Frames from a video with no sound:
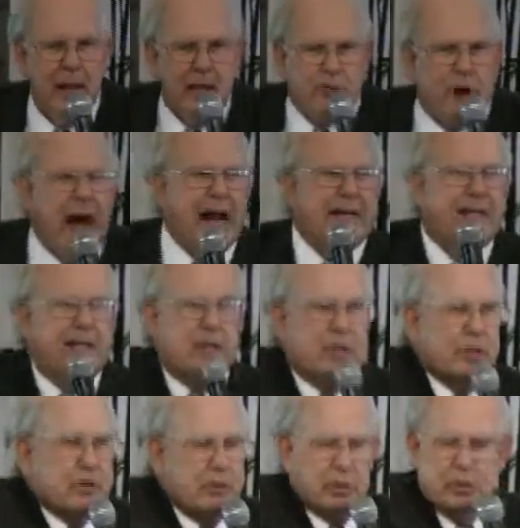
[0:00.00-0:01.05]
tried
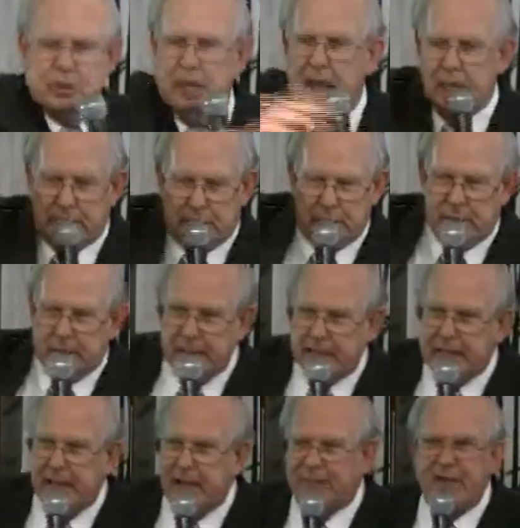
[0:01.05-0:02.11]
to, to, to, to
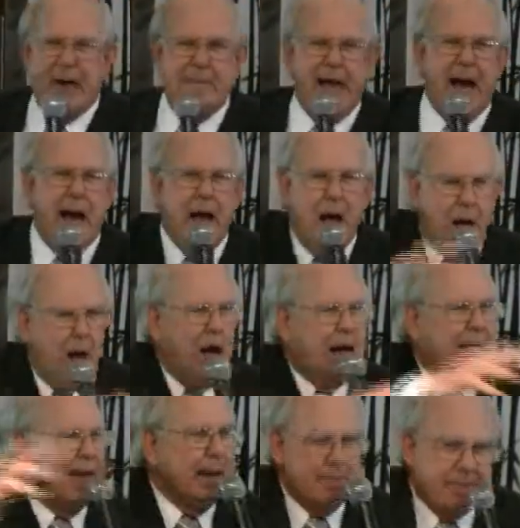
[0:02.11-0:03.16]
tell his family how
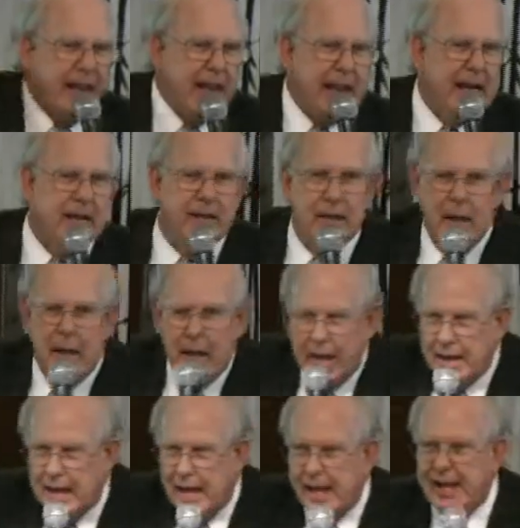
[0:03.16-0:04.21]
ugly and mean. And,
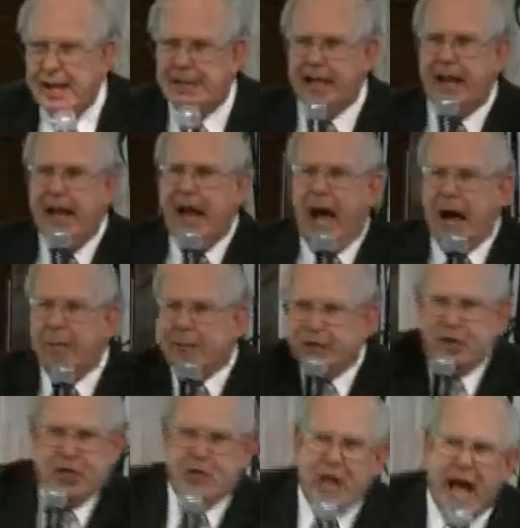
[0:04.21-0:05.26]
and he said, I was
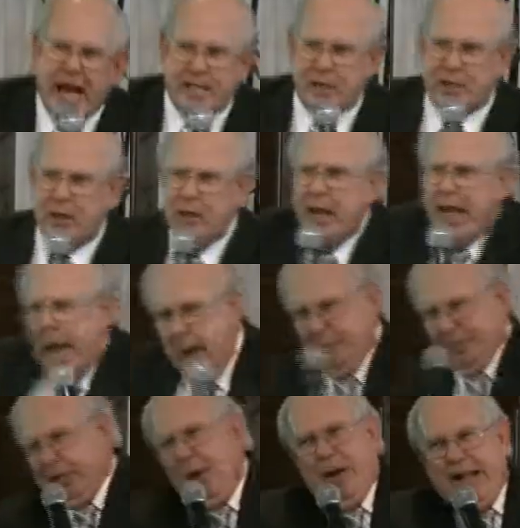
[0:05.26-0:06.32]
a shyster. I
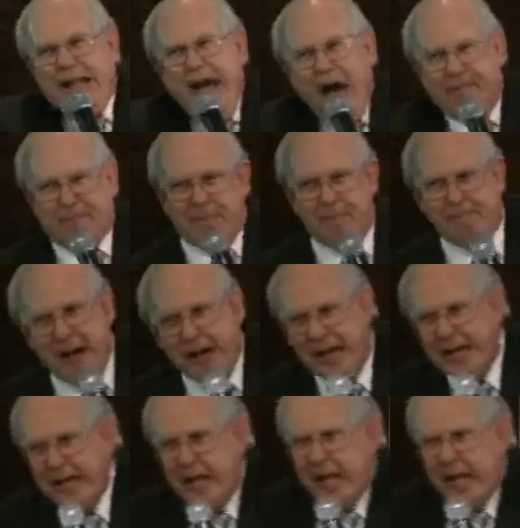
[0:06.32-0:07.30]
was only out for money.